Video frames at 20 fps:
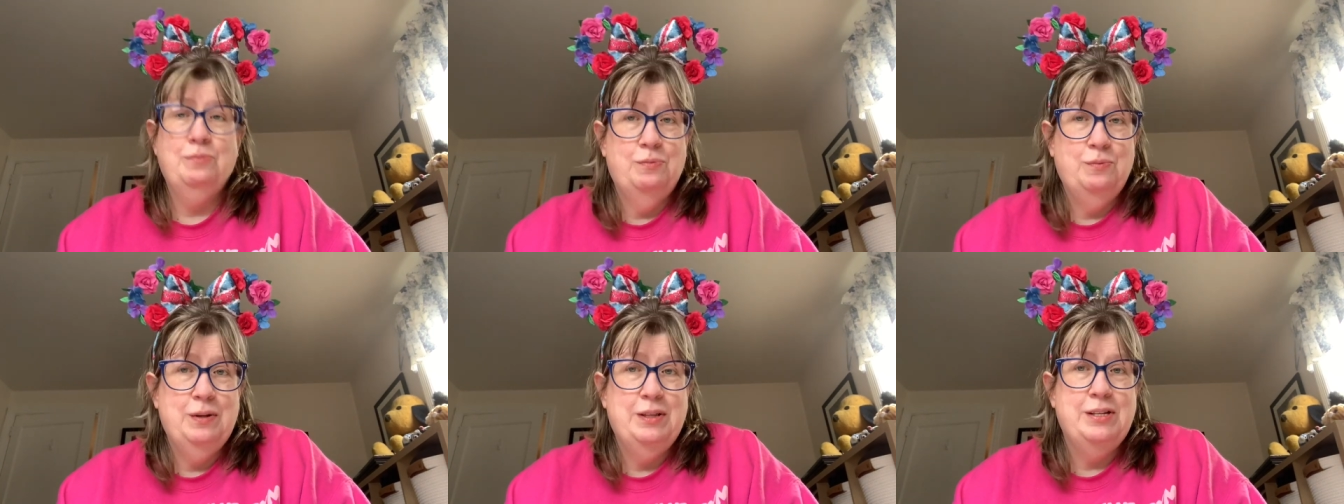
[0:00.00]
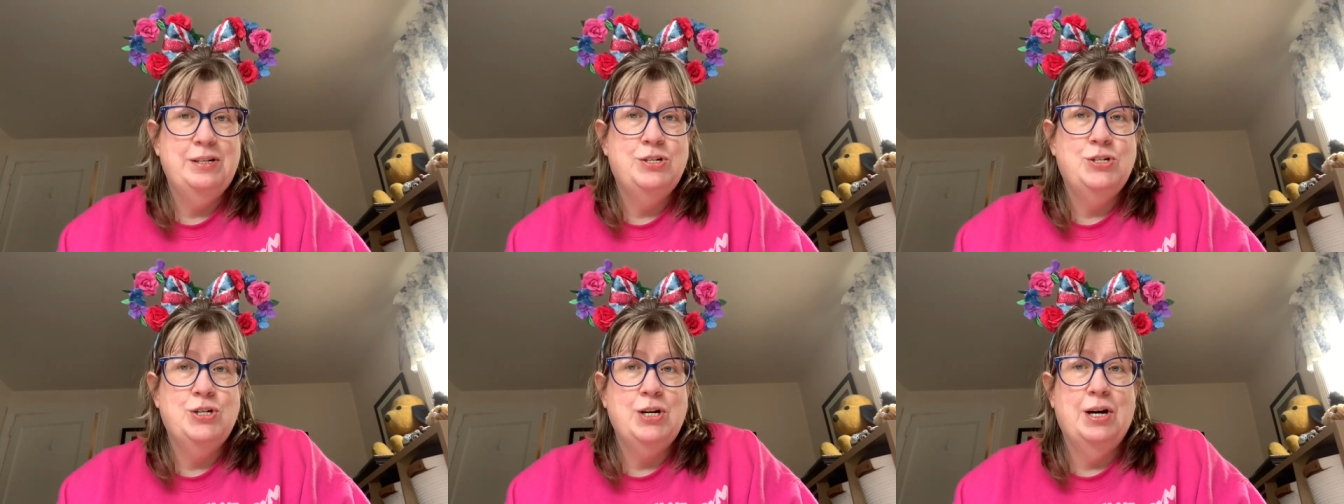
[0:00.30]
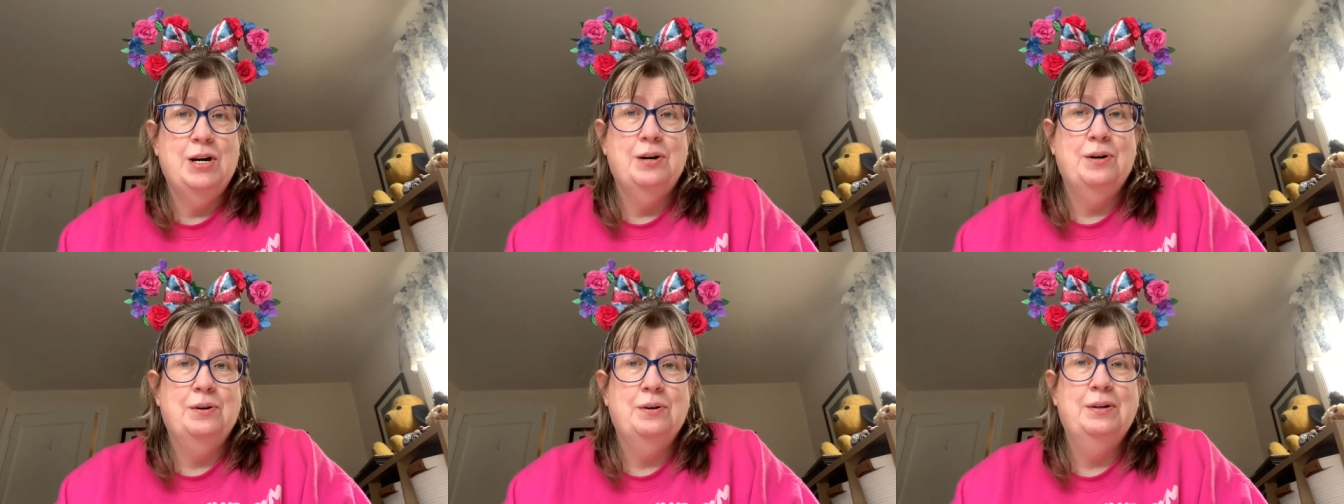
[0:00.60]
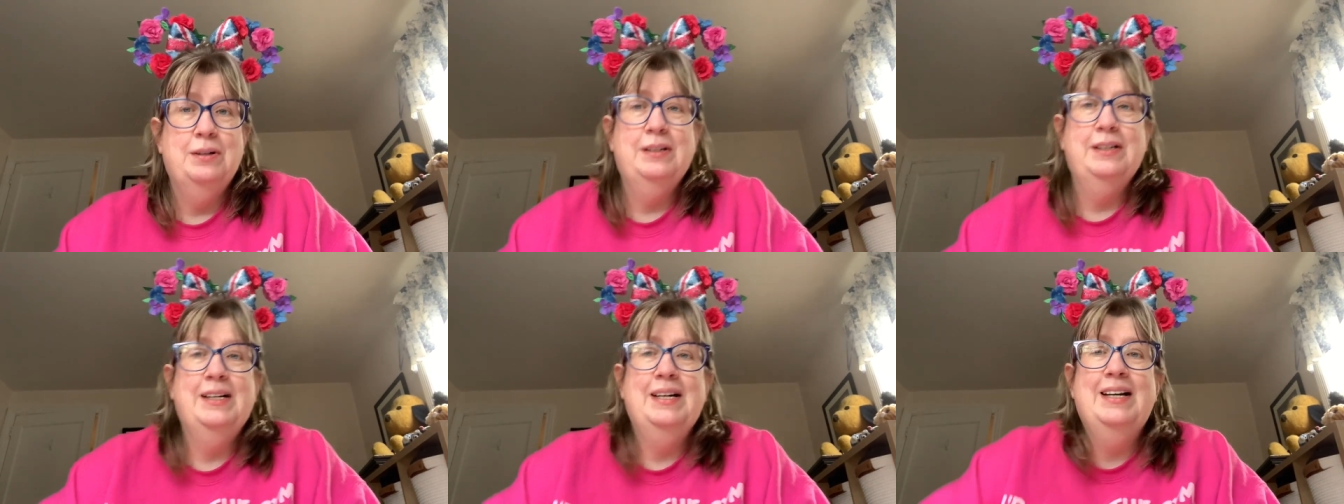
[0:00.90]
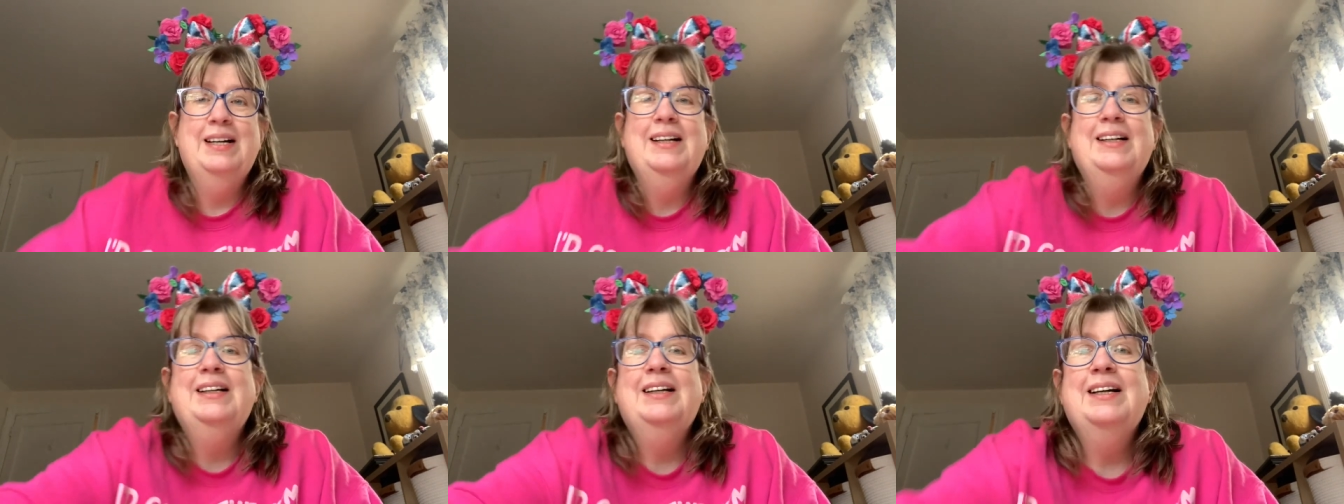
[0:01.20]
with the show.
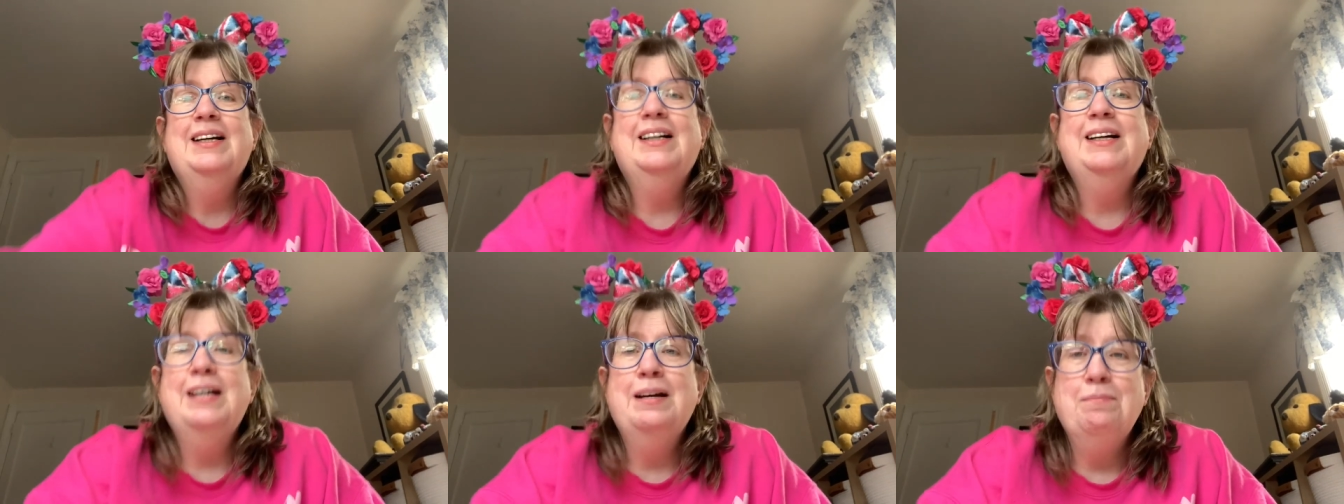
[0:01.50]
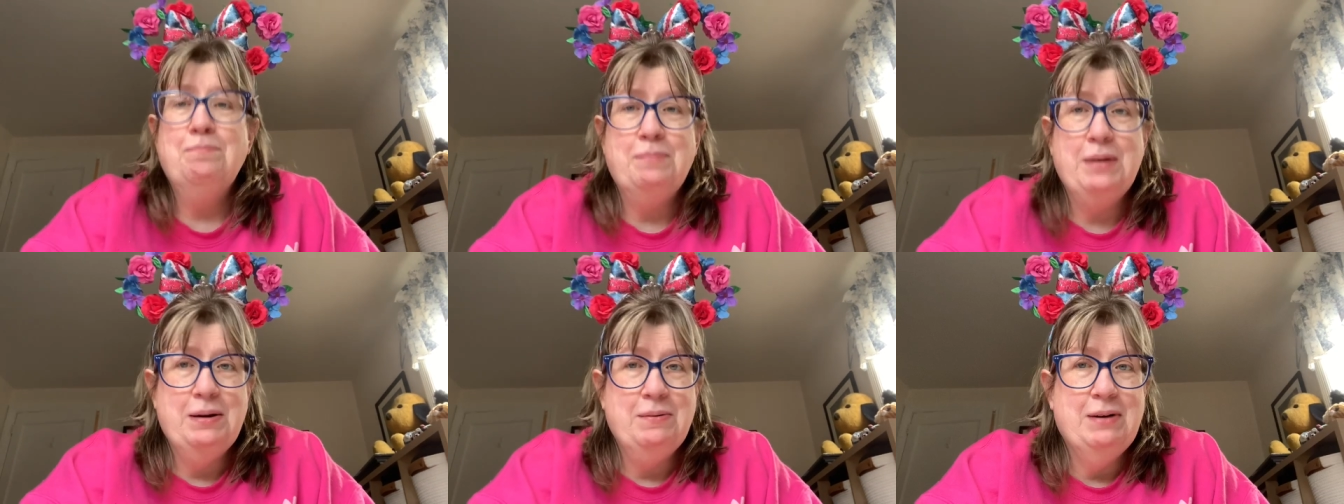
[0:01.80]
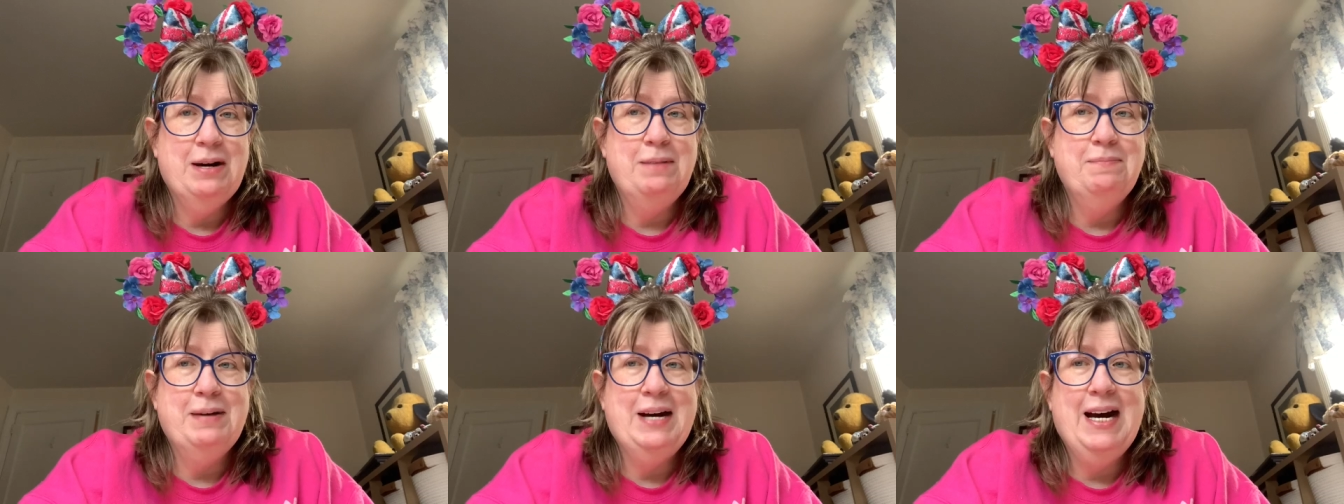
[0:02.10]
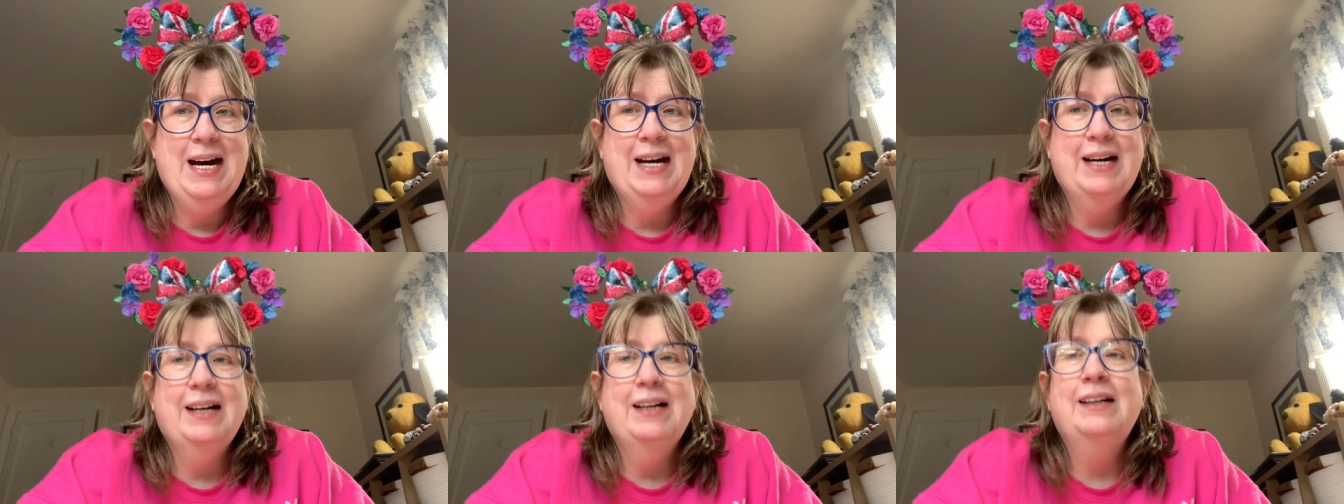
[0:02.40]
Be right back.